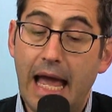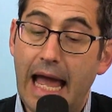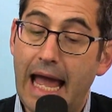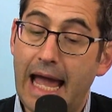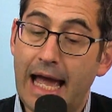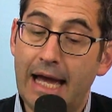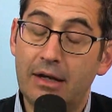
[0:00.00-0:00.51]

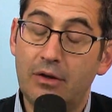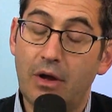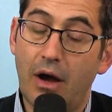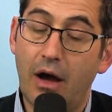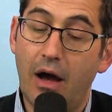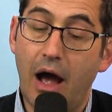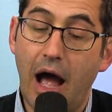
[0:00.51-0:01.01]
And
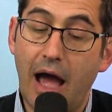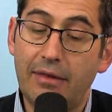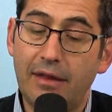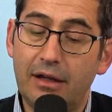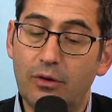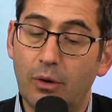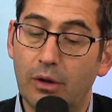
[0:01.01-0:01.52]
I
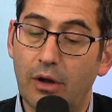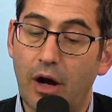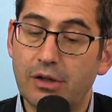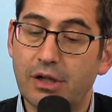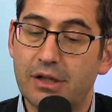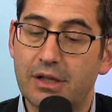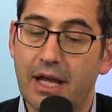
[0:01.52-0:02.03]
think to a
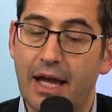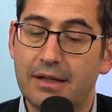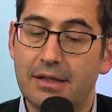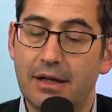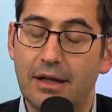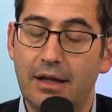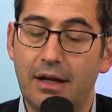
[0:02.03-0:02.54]
large
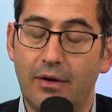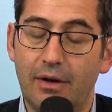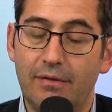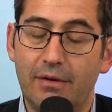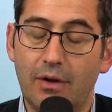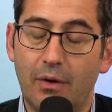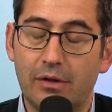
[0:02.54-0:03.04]
extent, you know,
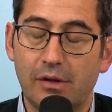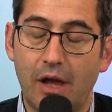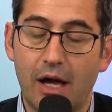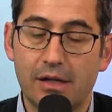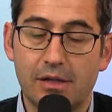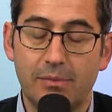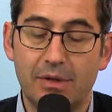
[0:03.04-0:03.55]
even though he's
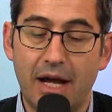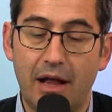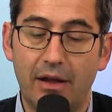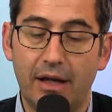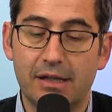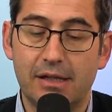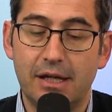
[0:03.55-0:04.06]
lost some
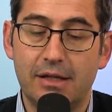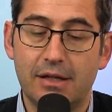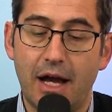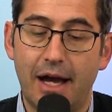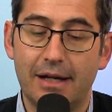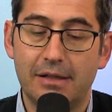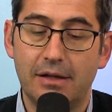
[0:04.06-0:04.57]
delegates, he's
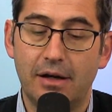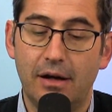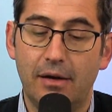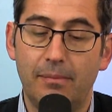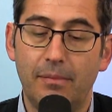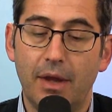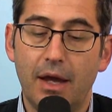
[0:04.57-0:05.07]
got
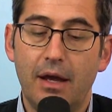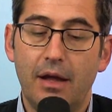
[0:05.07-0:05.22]
very